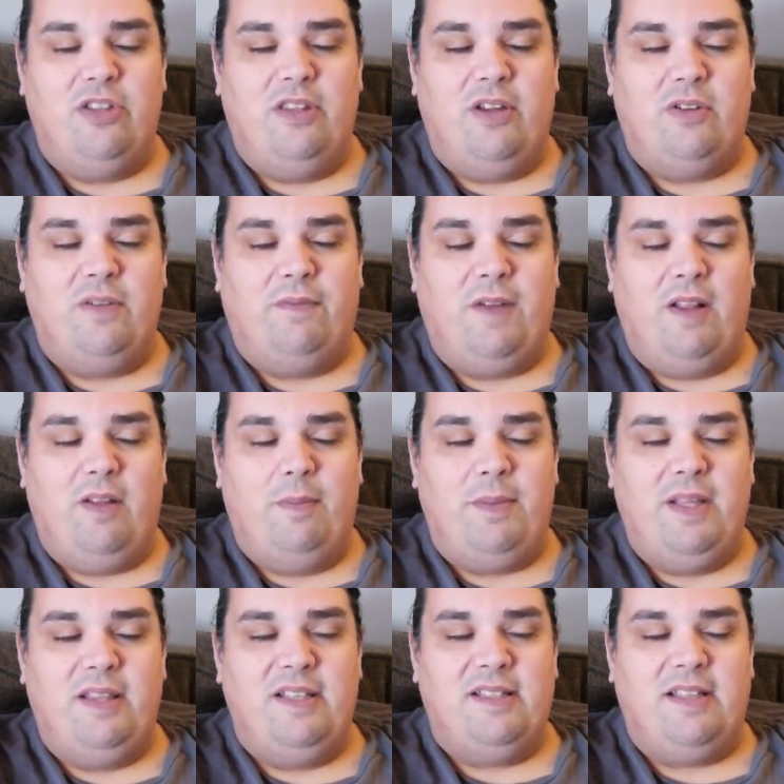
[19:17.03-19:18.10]
they're developing
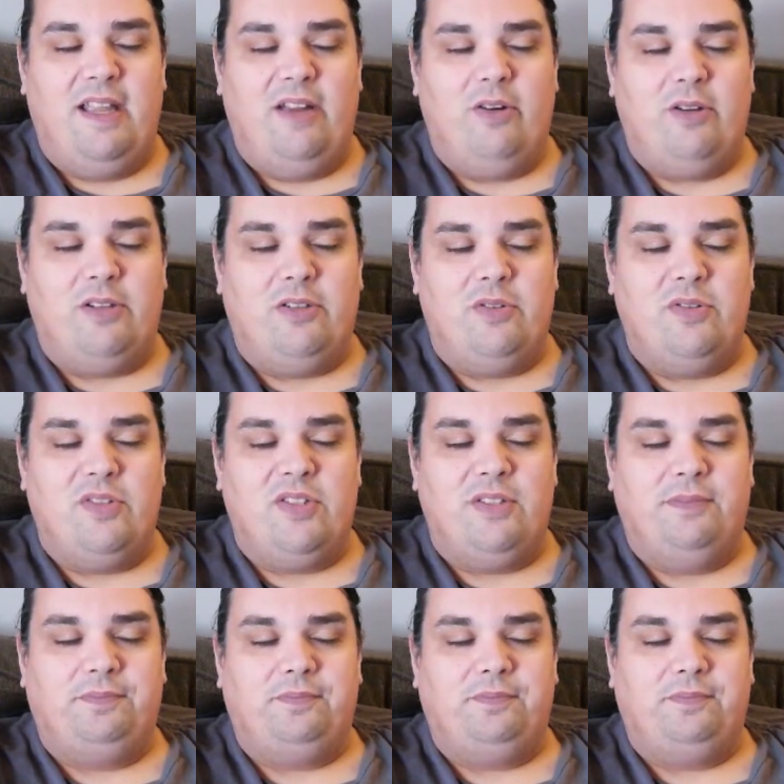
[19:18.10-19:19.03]
these characters,